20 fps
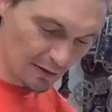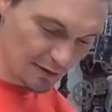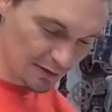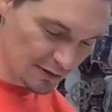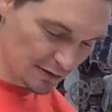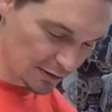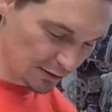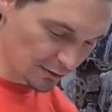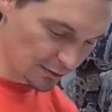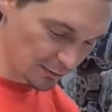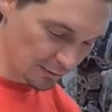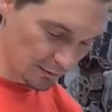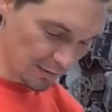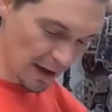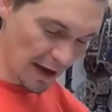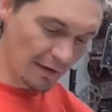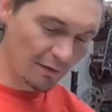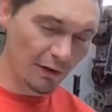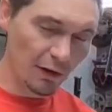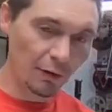So
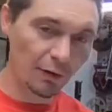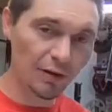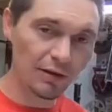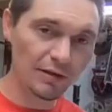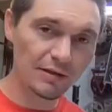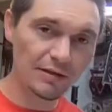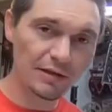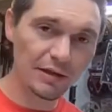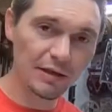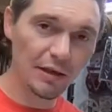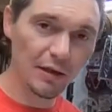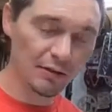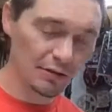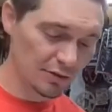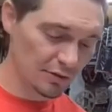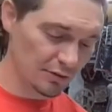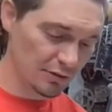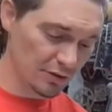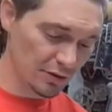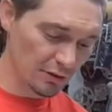having OSD
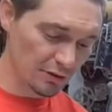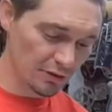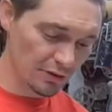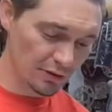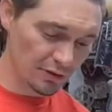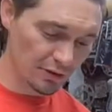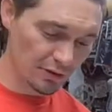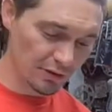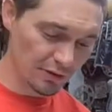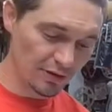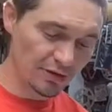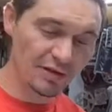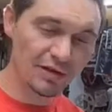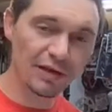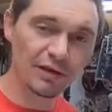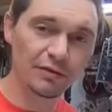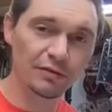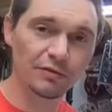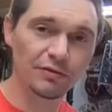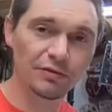also shows you your
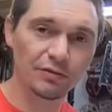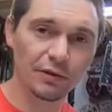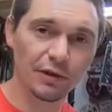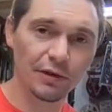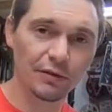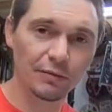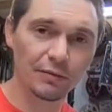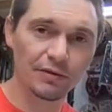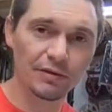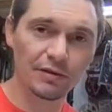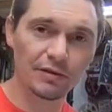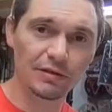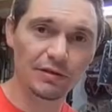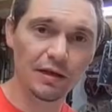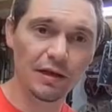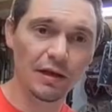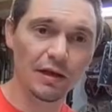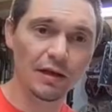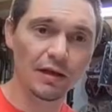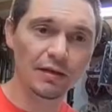signal strength, which is
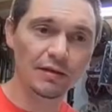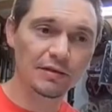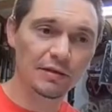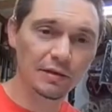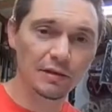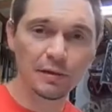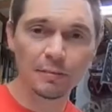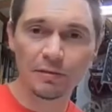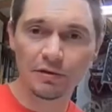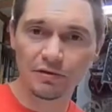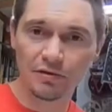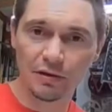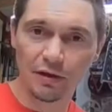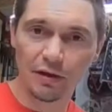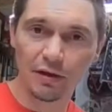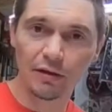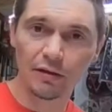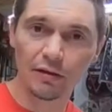telemetry.